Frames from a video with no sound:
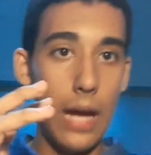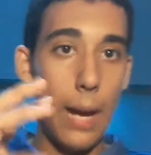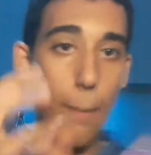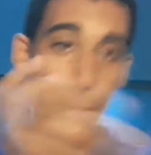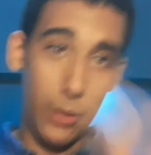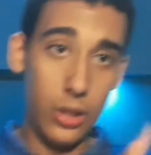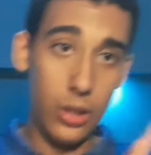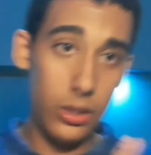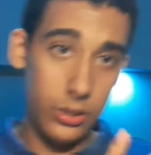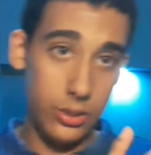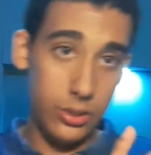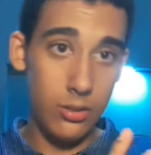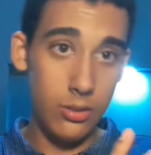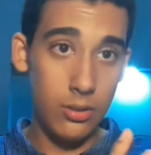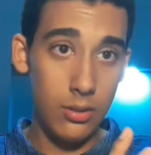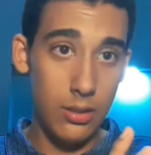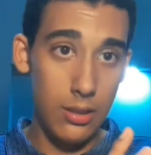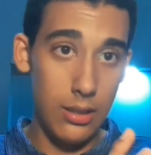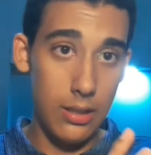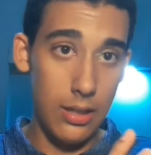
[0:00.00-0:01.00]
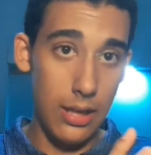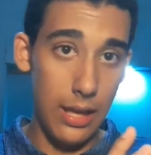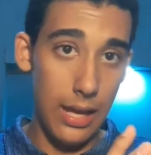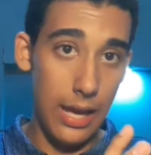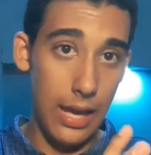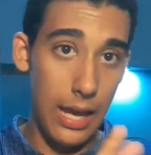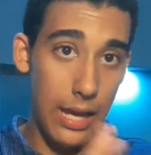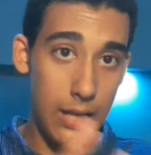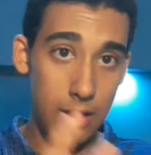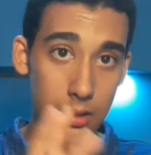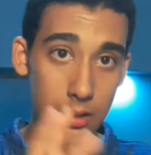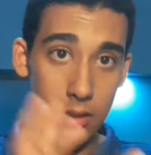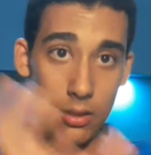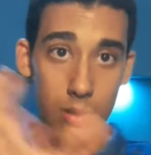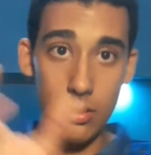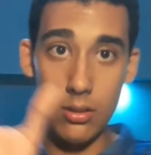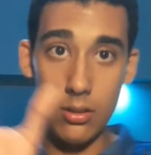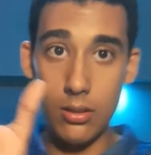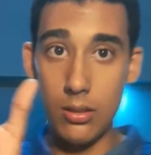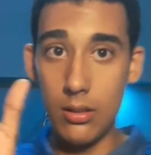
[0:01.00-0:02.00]
a person and
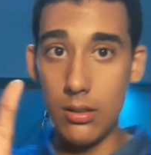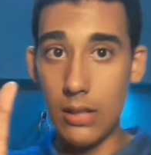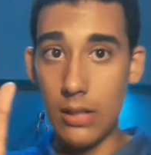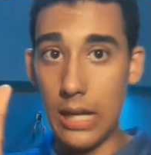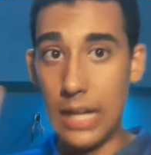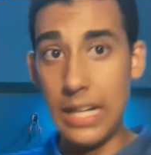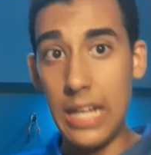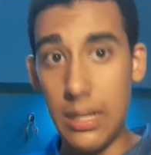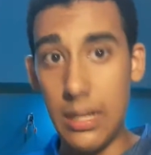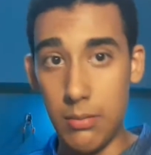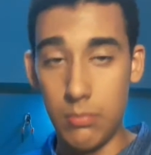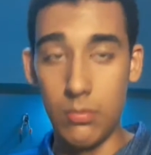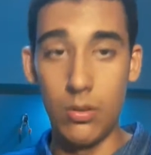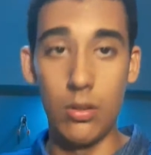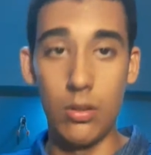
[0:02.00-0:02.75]
a name.